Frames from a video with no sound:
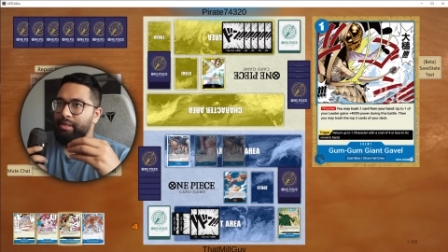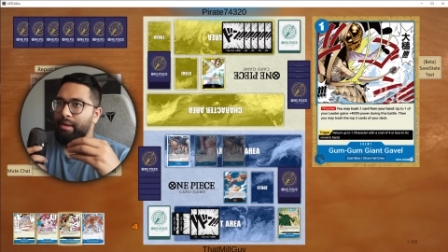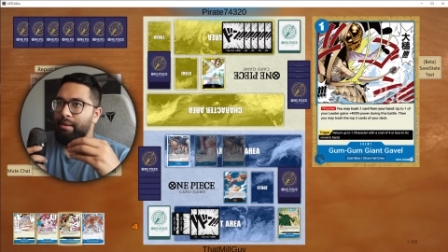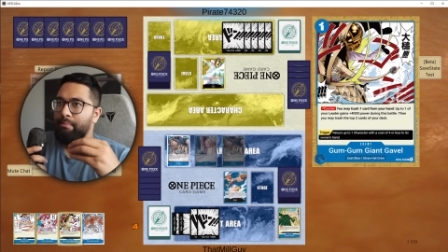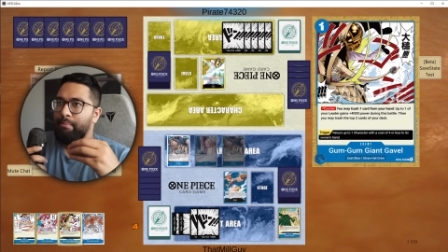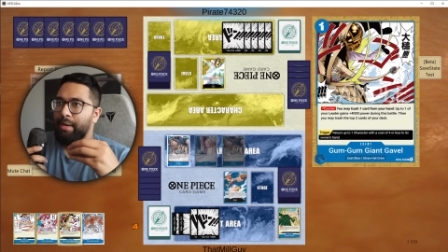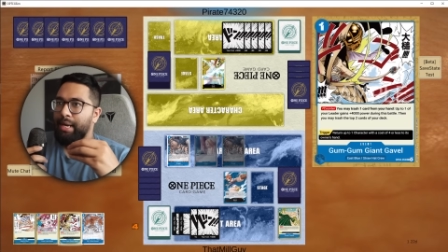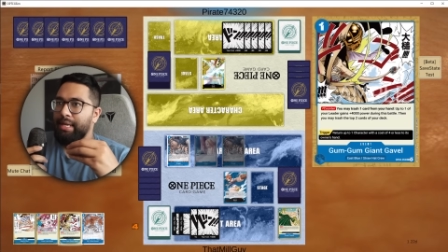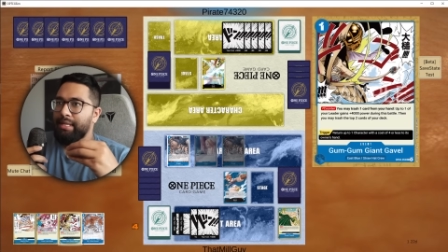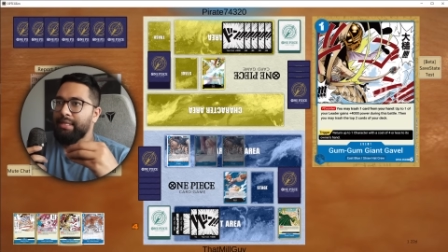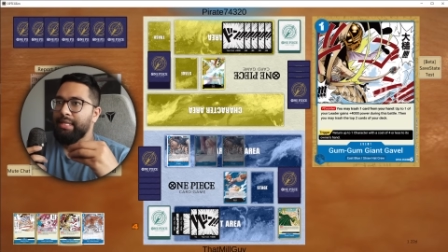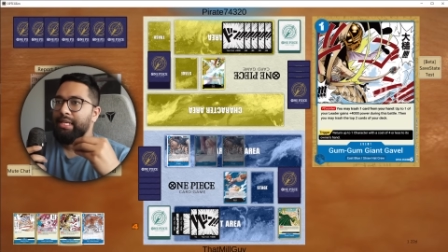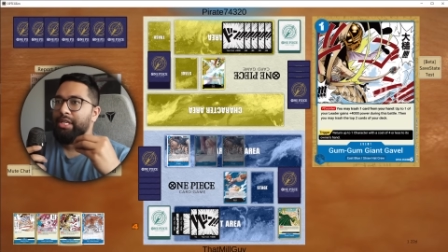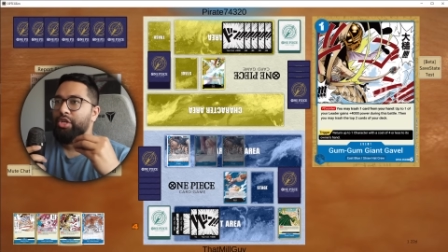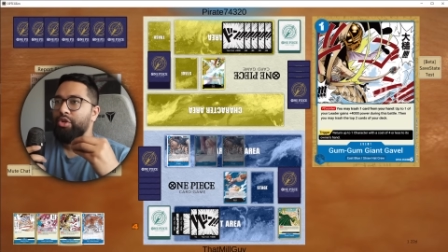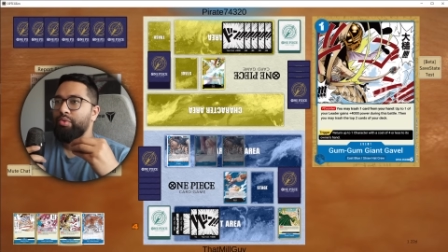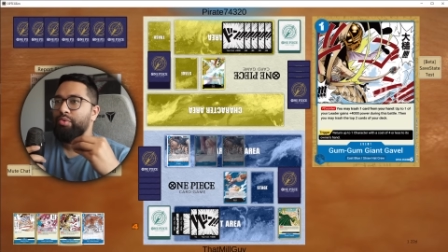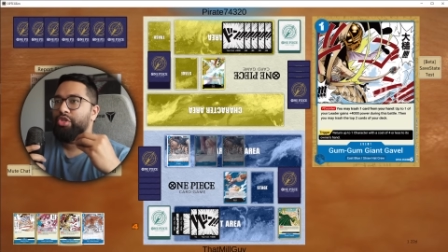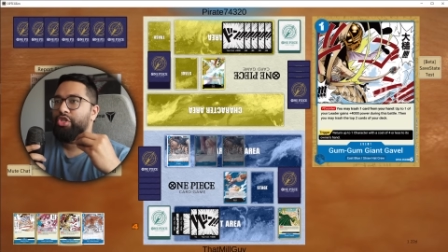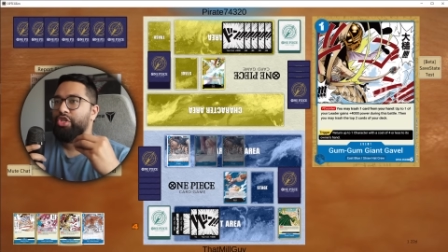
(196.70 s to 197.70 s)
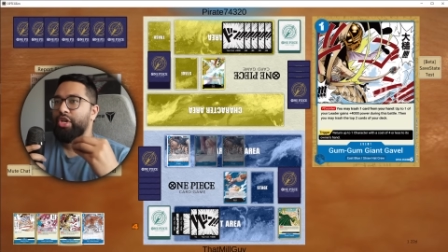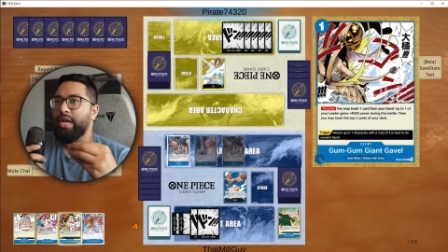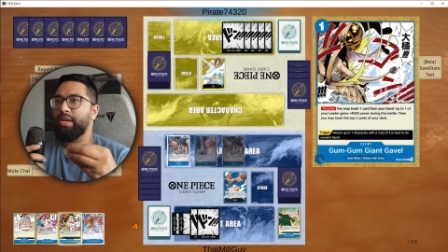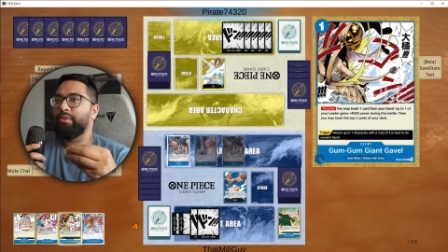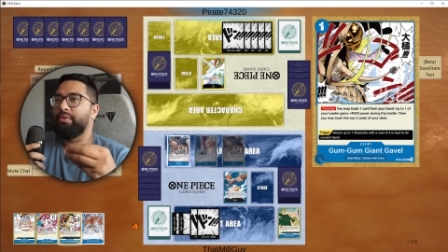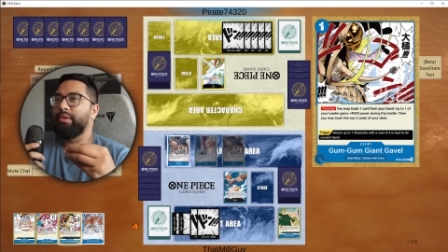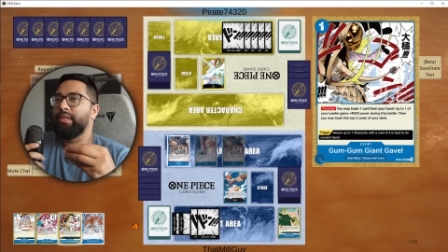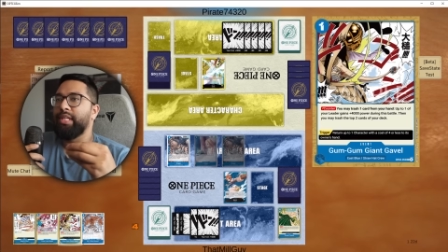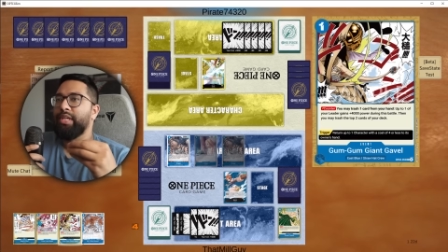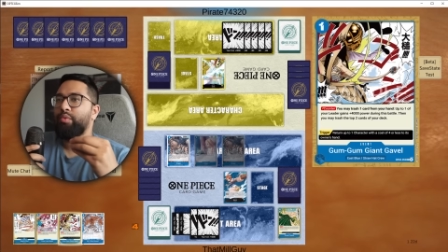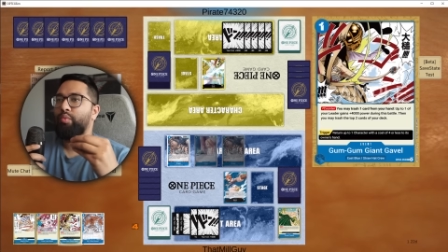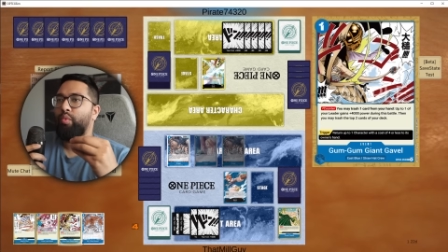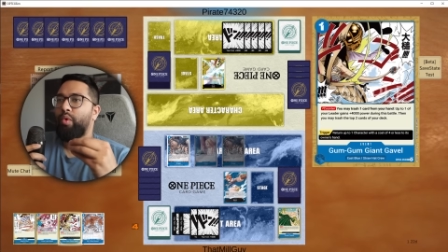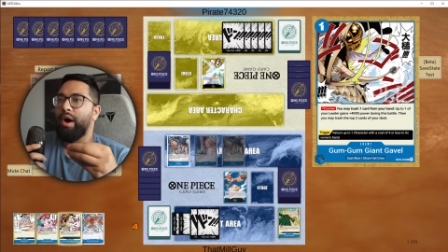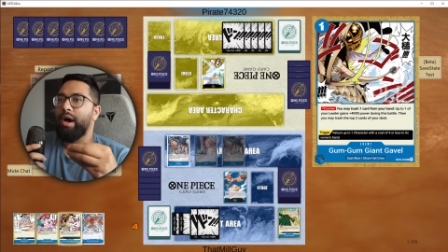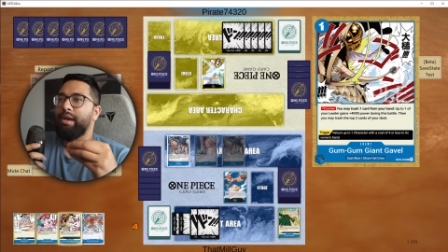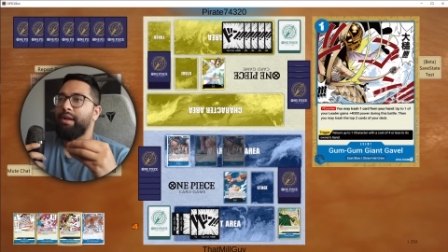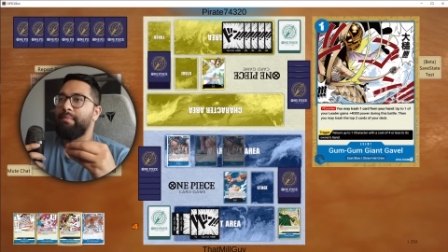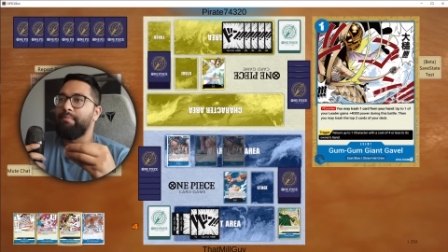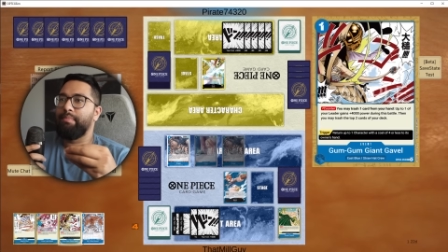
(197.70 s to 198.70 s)
But I think you generally
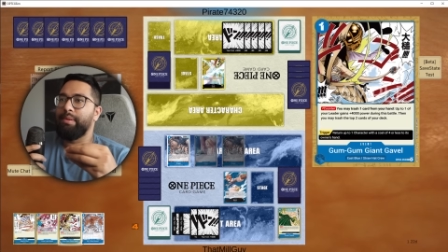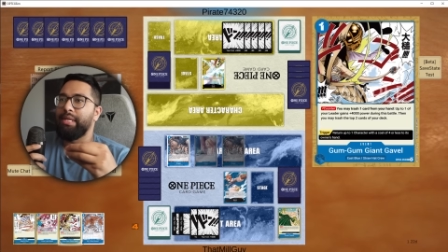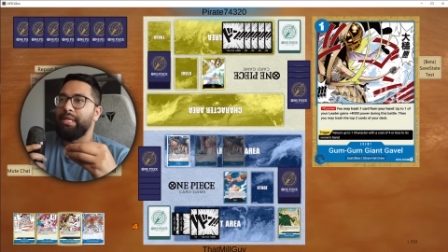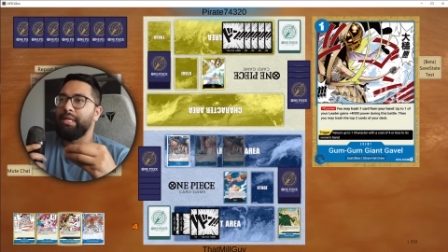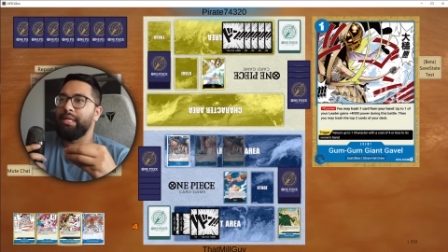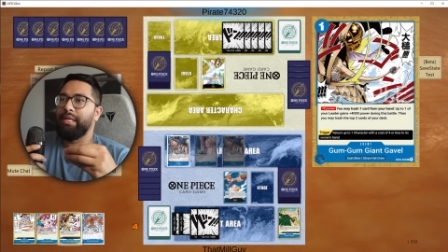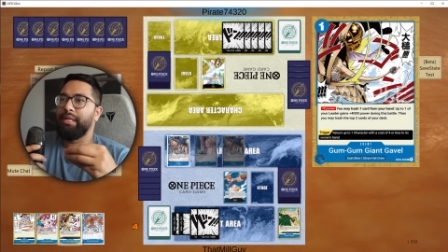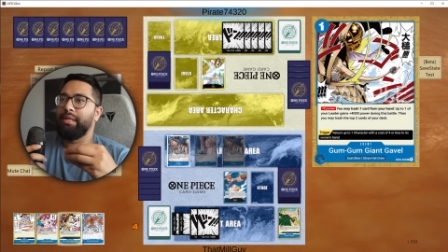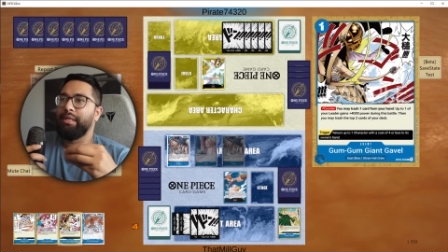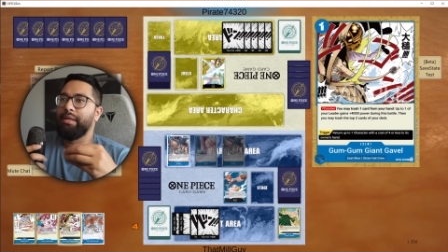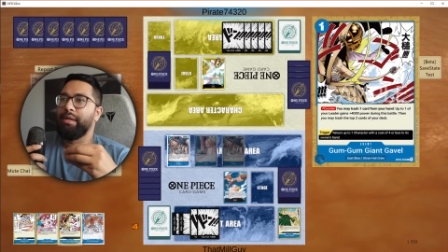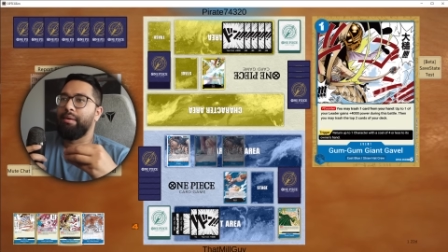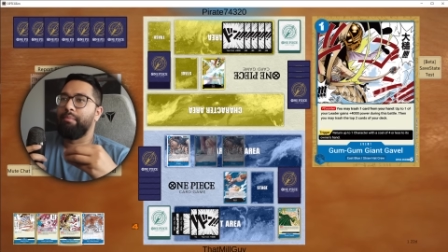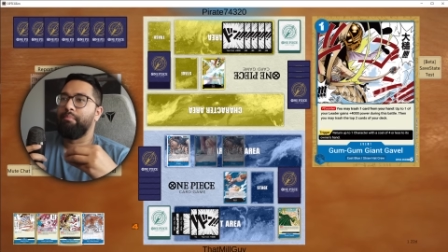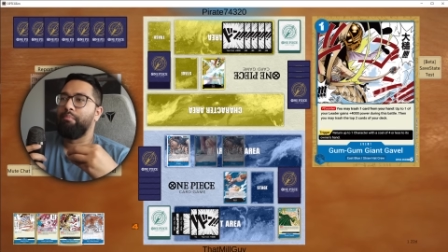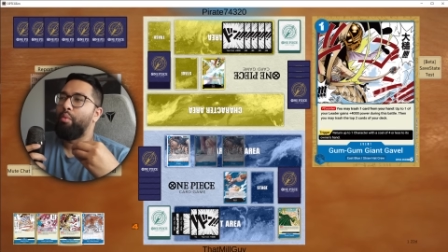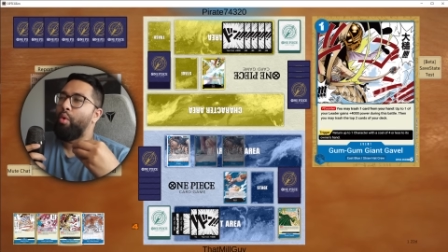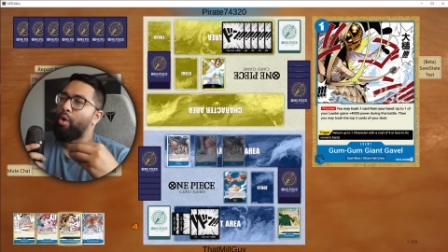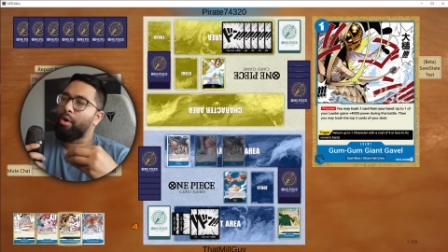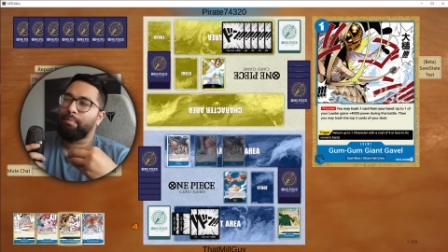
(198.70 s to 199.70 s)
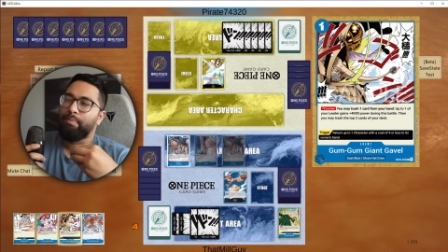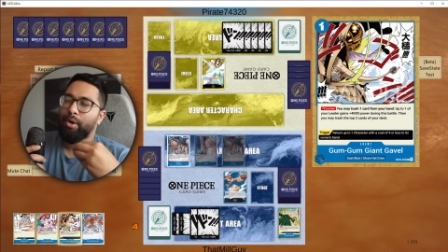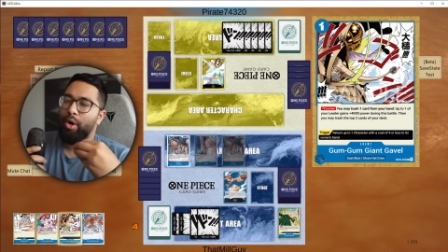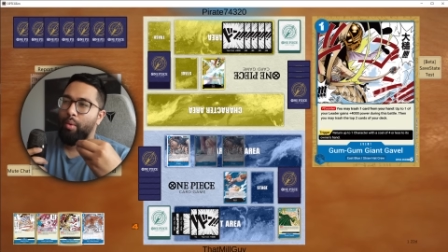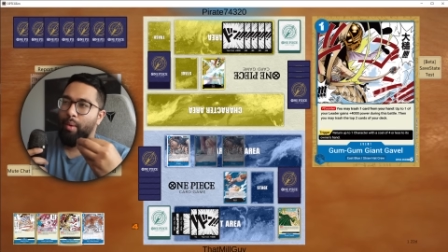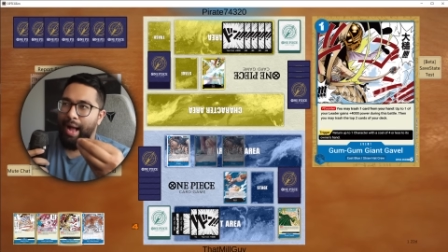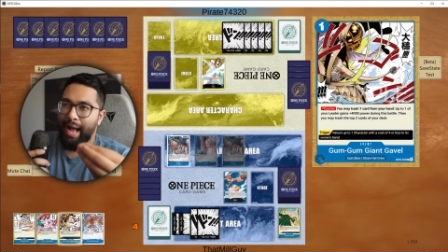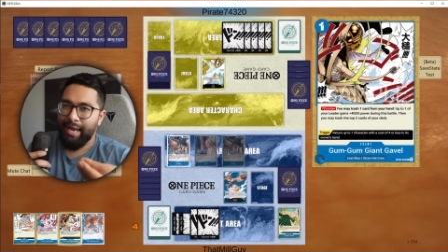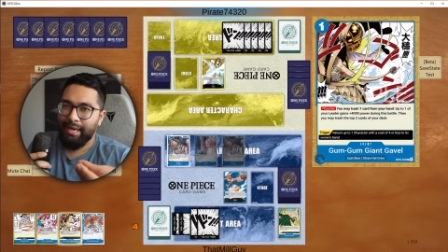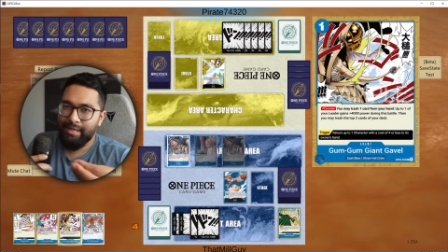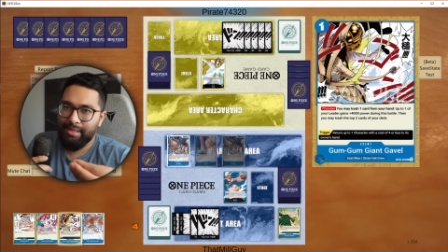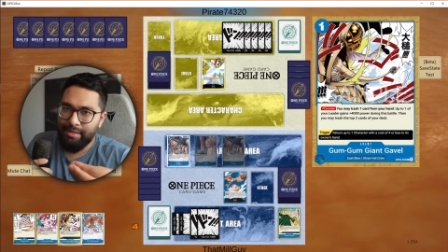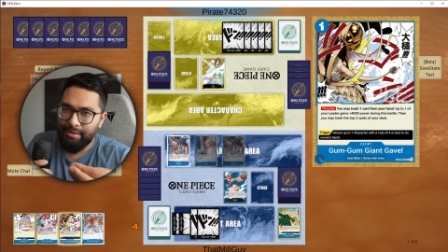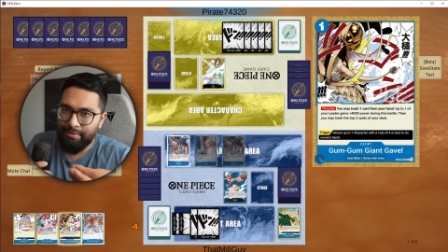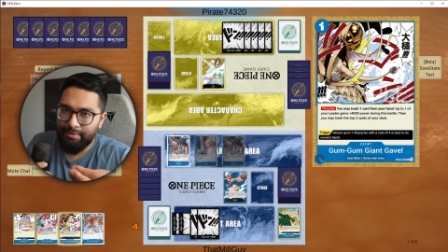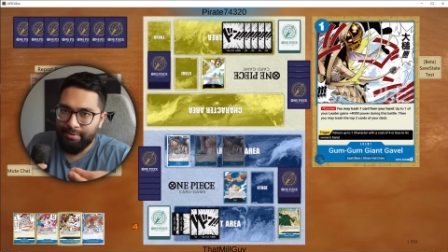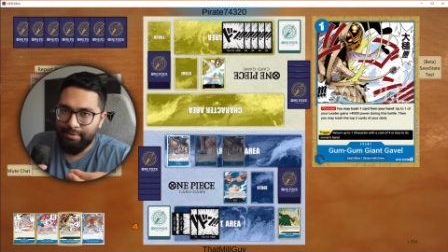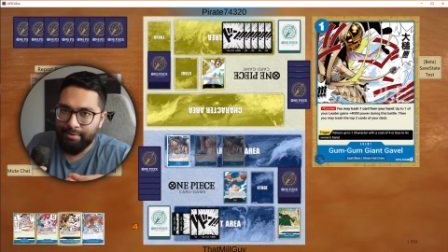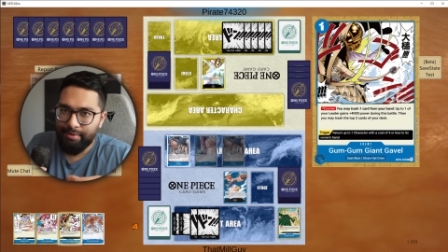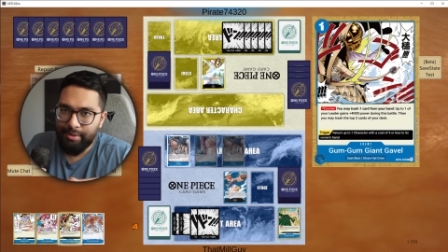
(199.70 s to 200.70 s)
want to be more
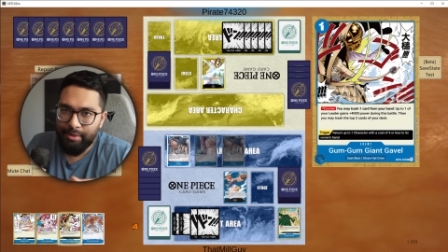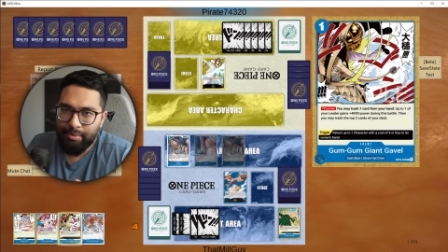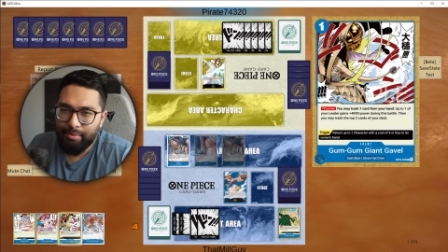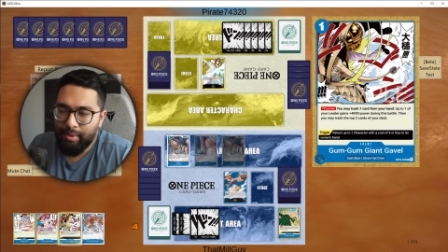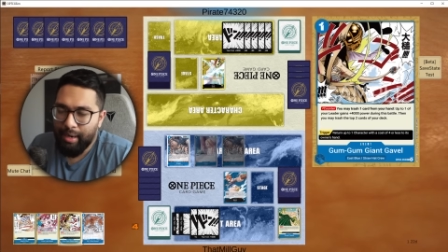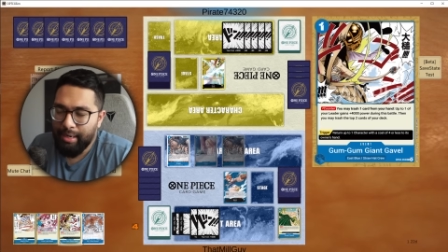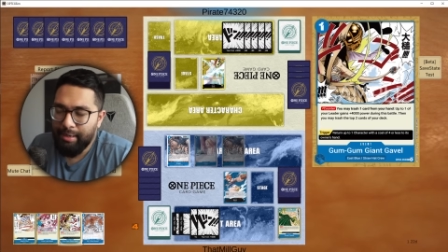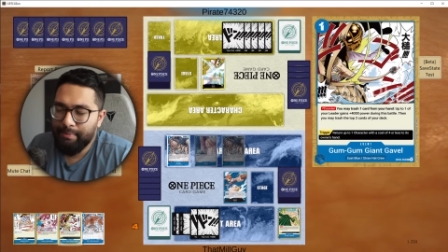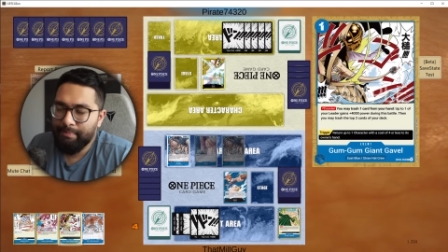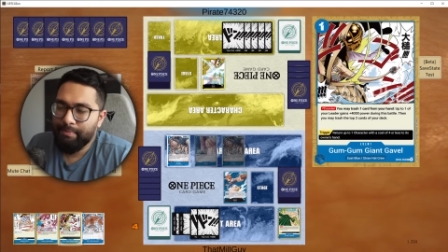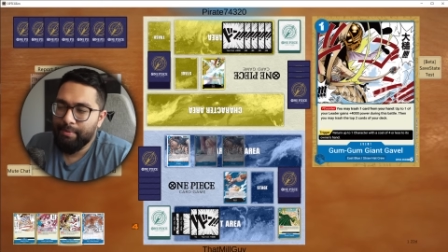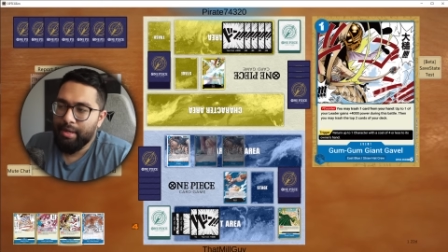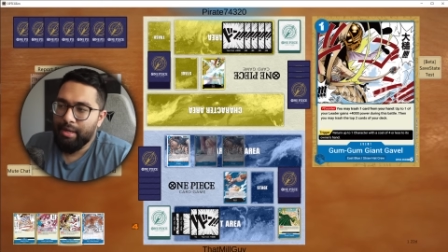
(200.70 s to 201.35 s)
proactive, right?